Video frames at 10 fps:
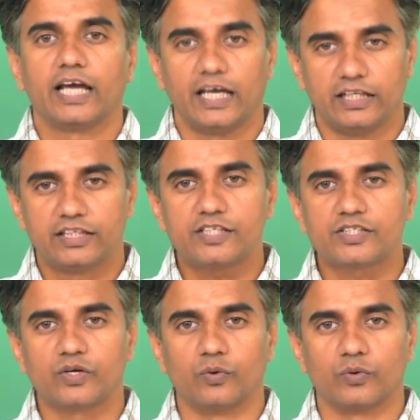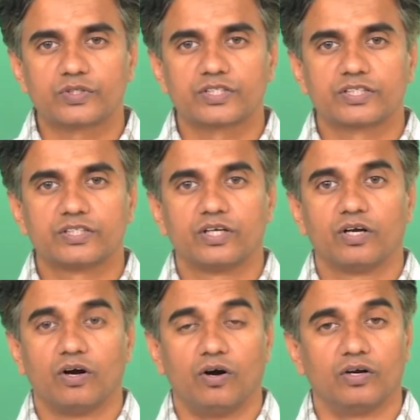In this course
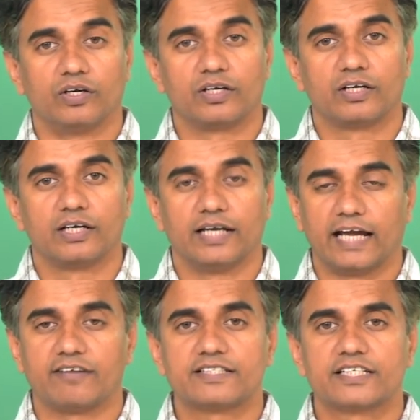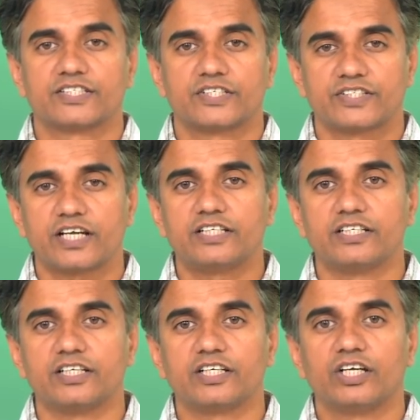on language and
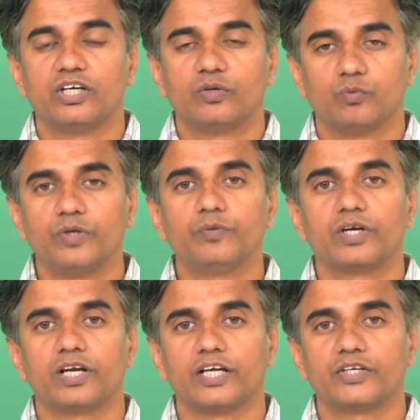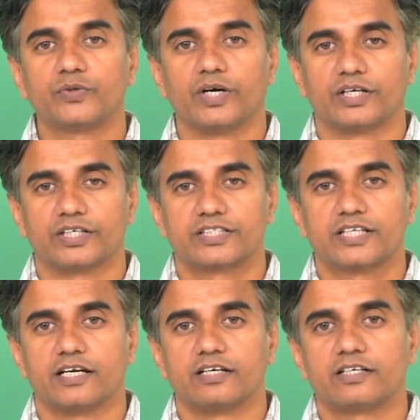society, we would like to
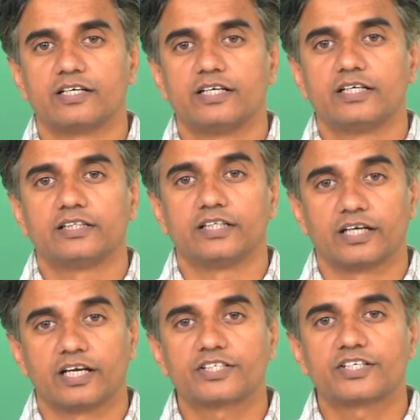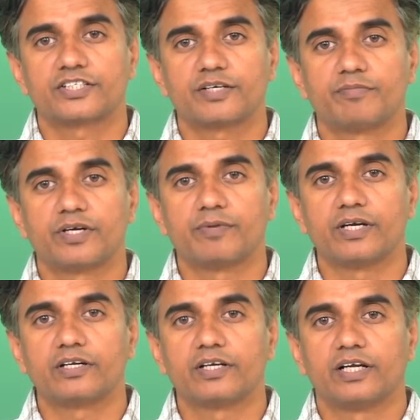understand the relationship
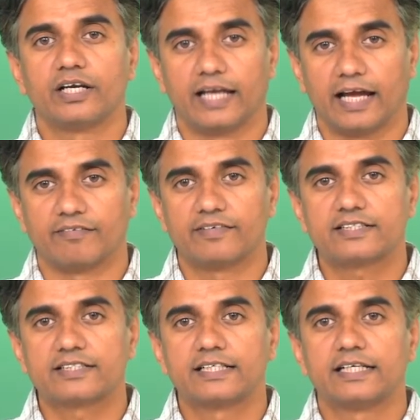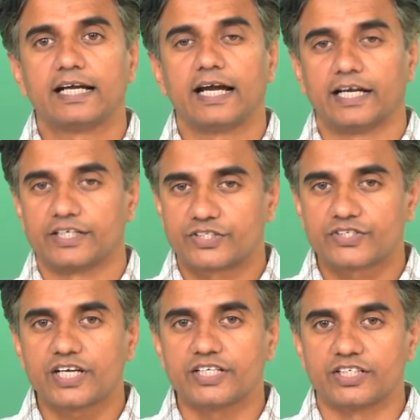between language and
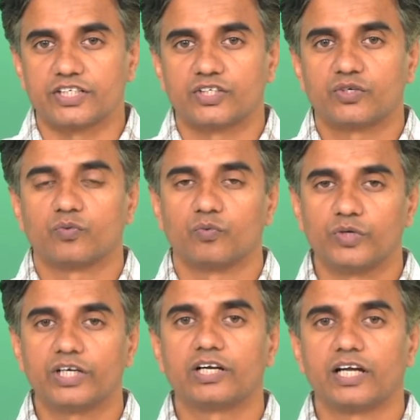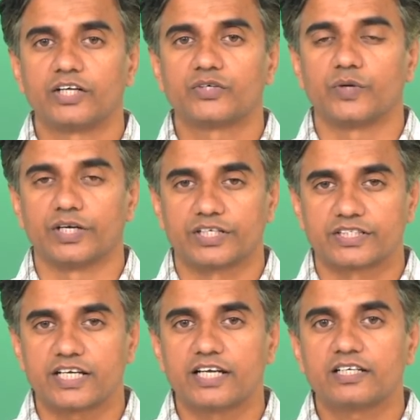society. We would like to
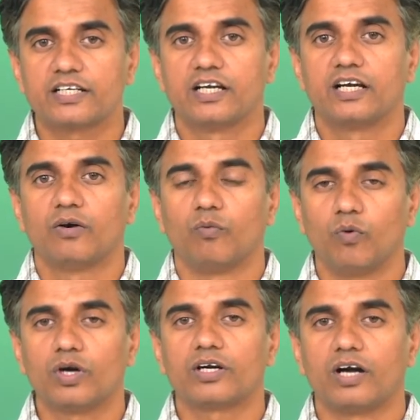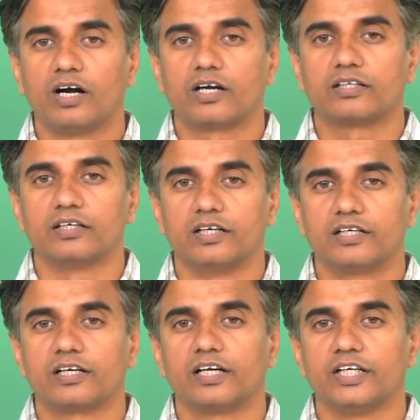understand what are the
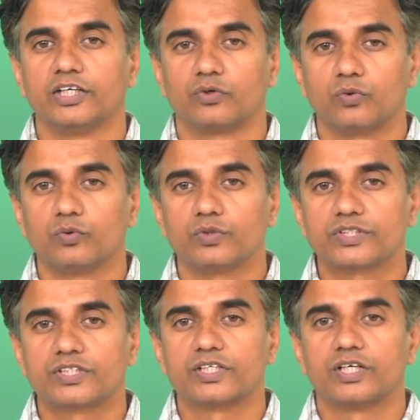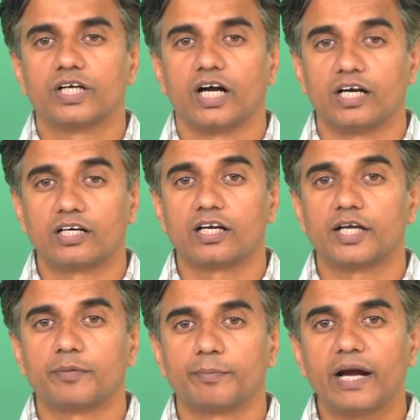underlying rules,
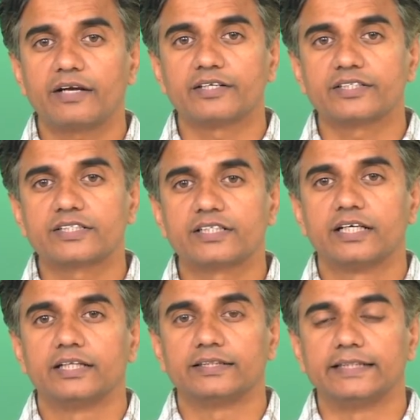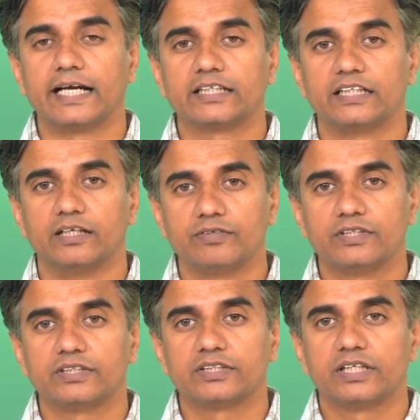underlying patterns that
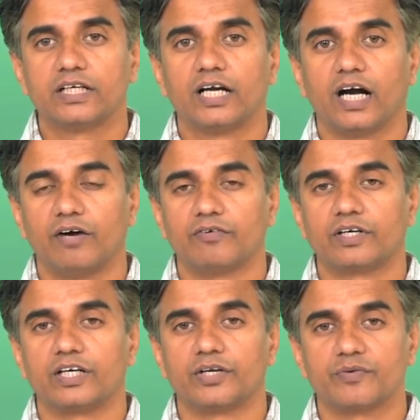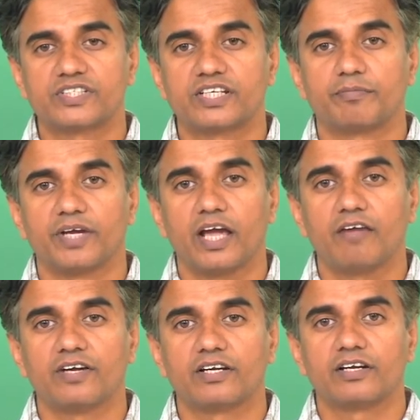govern our linguistic
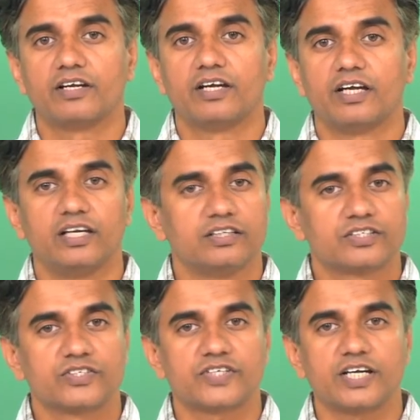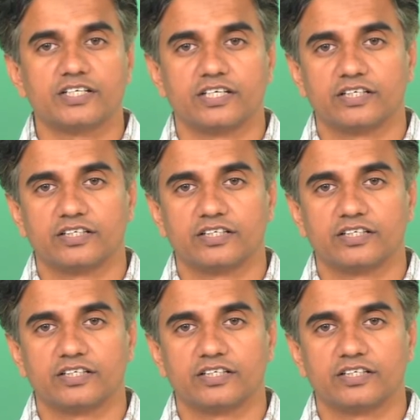behavior in the society.